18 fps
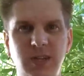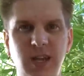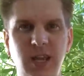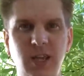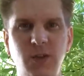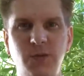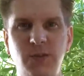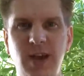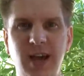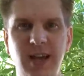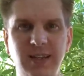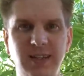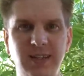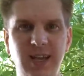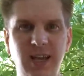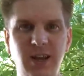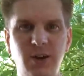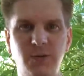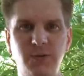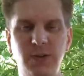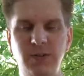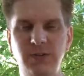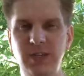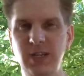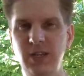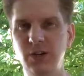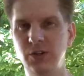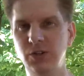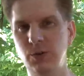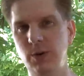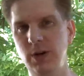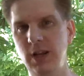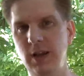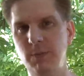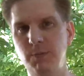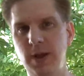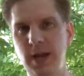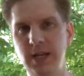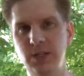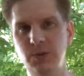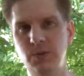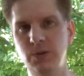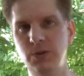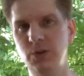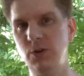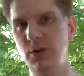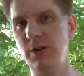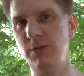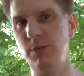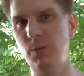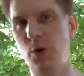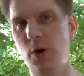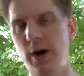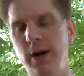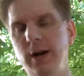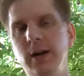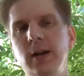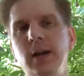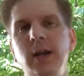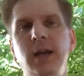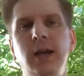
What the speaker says: today you've got 10 or 15 or 20 passwords or even more.